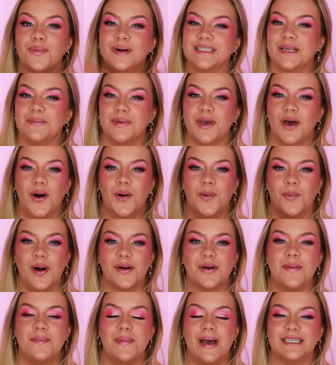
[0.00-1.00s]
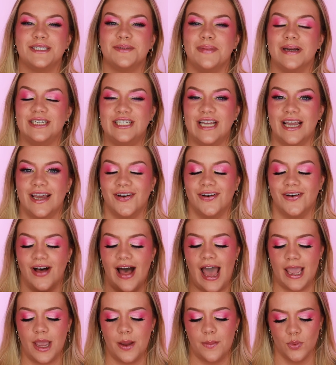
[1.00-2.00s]
What's up, y'all? Welcome back to my channel.
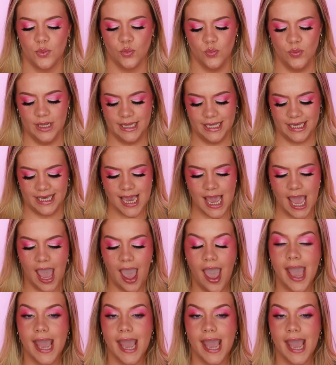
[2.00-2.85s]
I am really